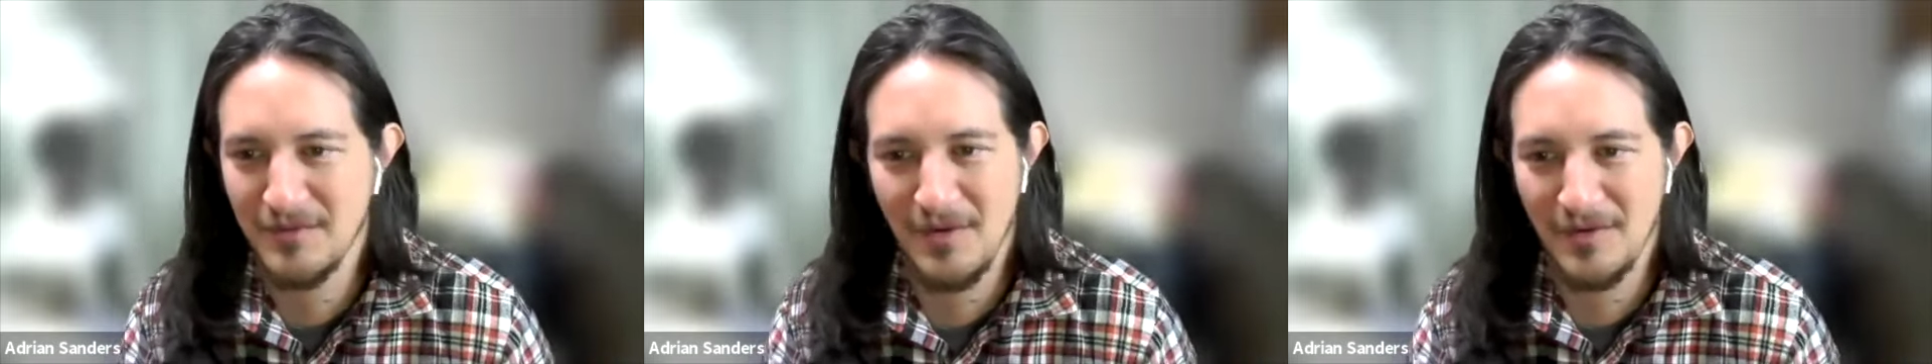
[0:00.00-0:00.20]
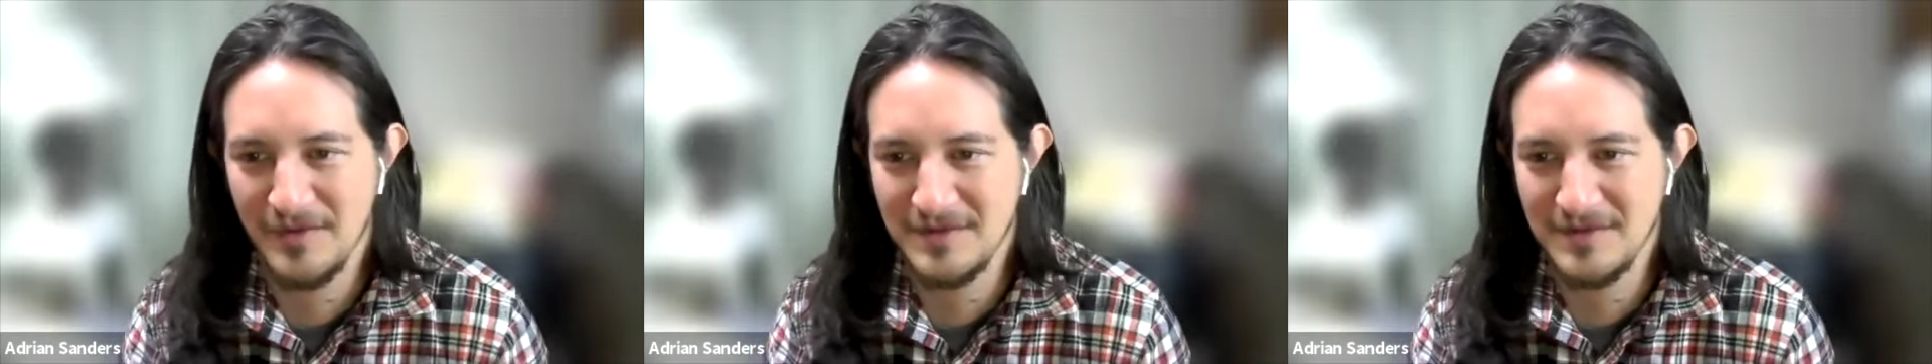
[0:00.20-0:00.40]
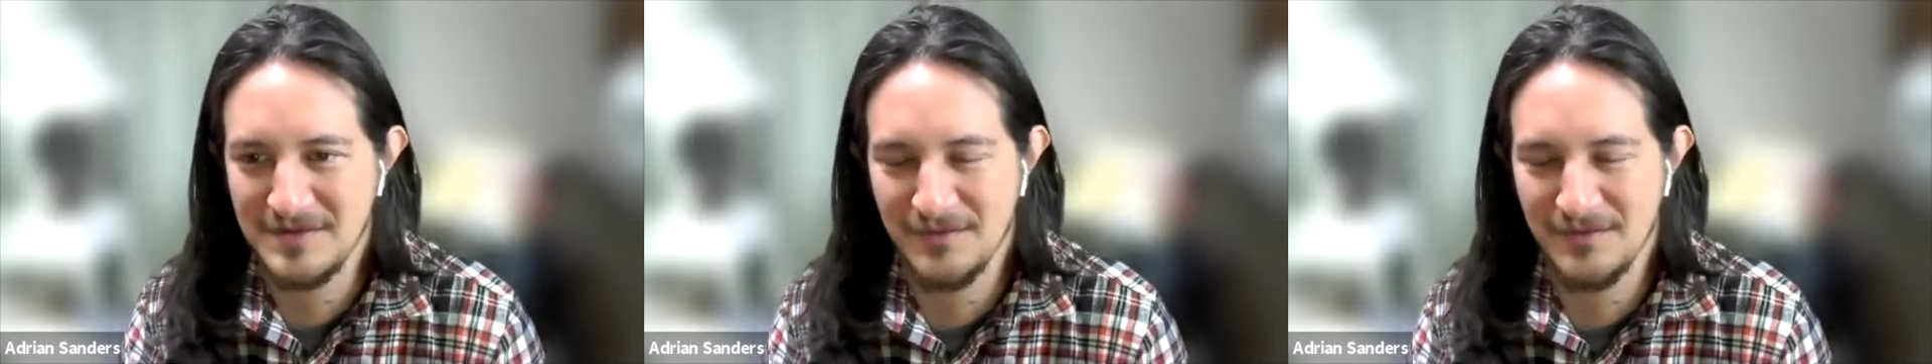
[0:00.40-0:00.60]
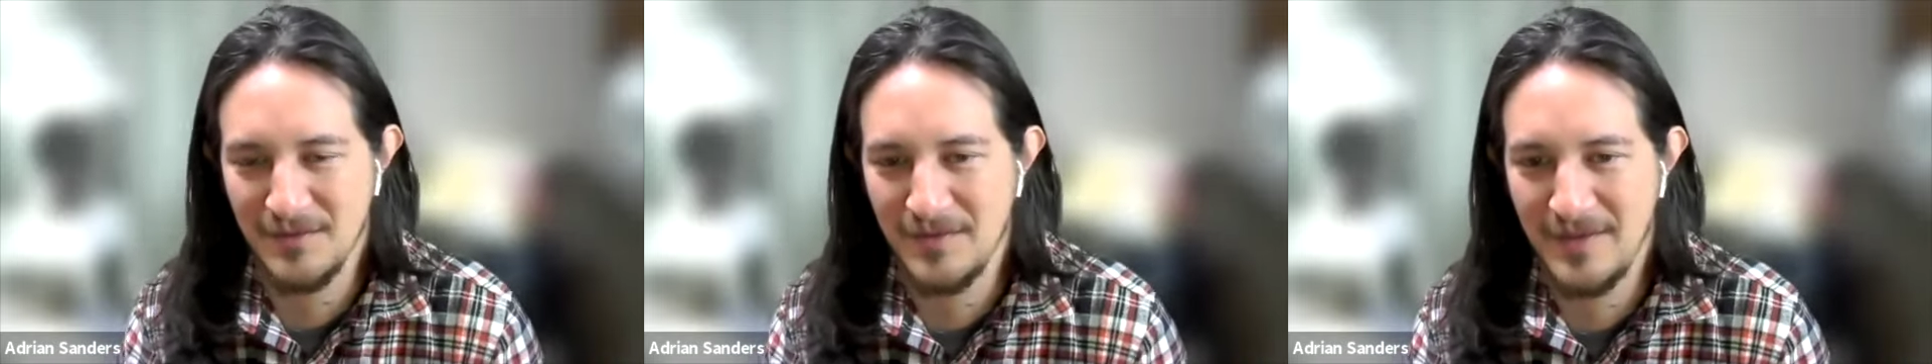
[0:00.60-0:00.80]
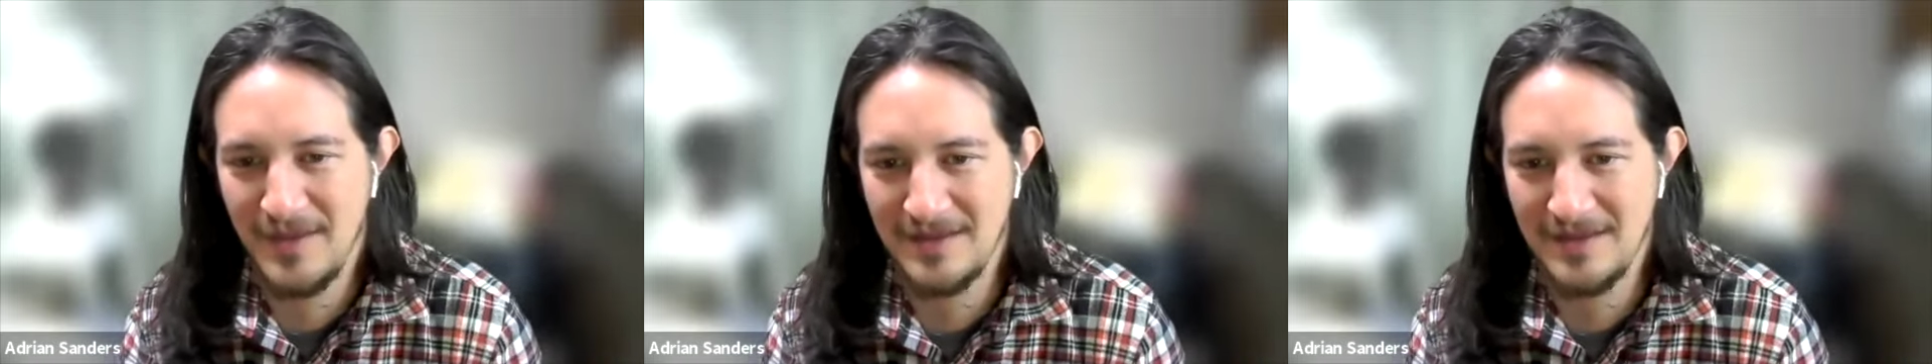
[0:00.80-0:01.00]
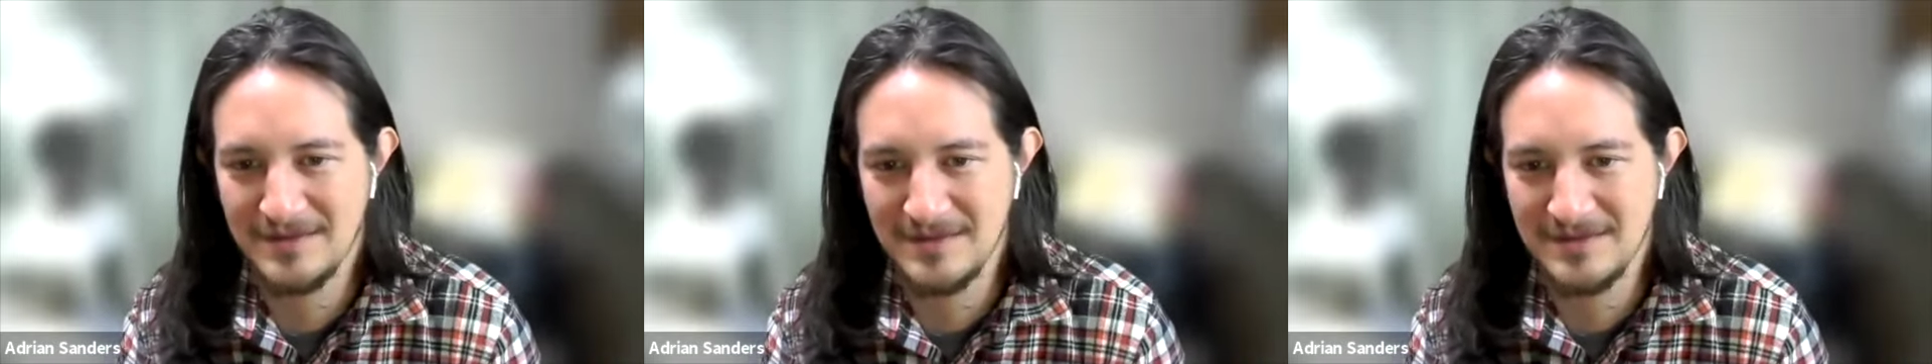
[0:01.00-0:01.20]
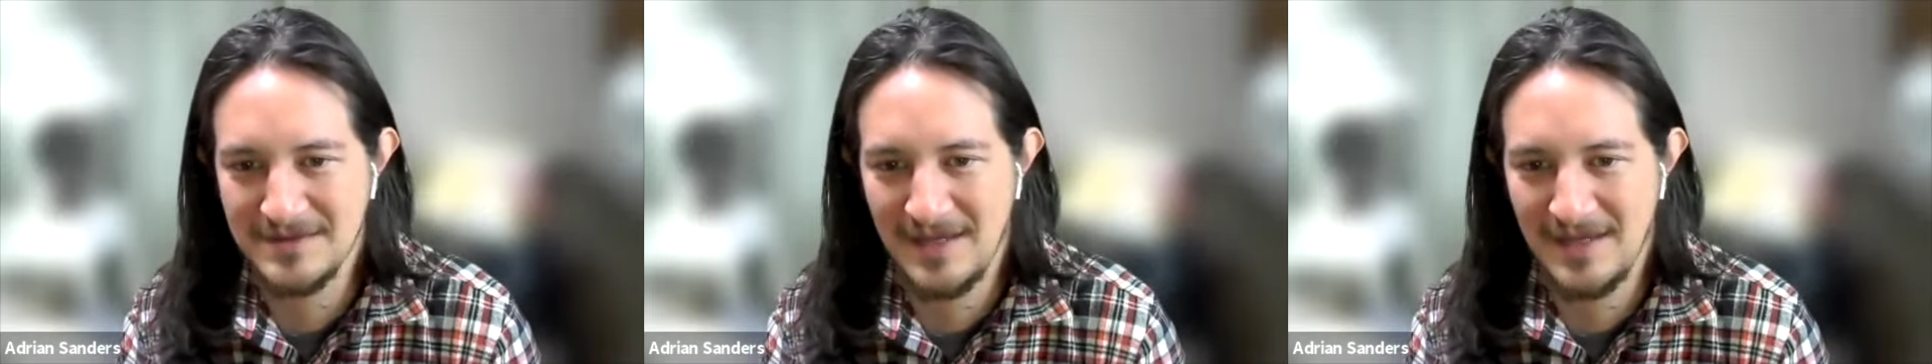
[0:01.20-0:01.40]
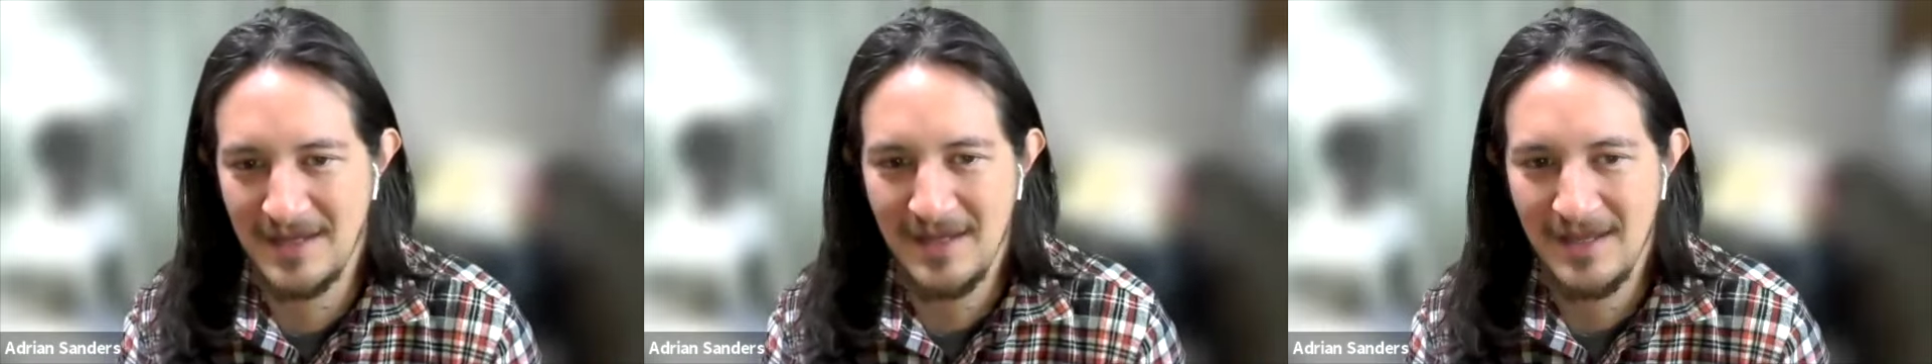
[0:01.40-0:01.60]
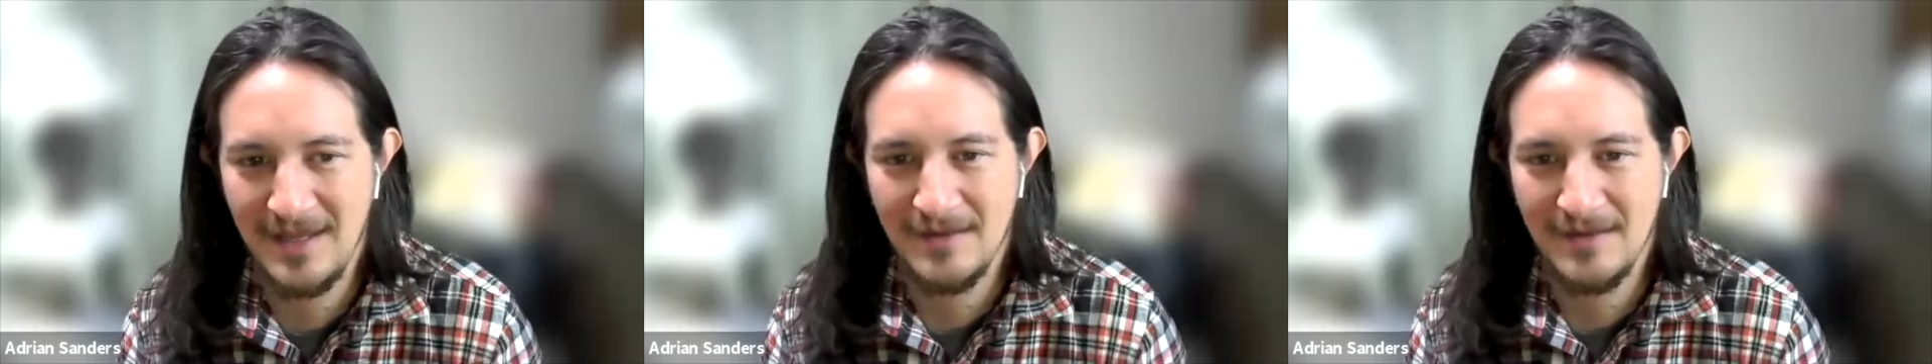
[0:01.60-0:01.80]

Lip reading: all these different things, it's like,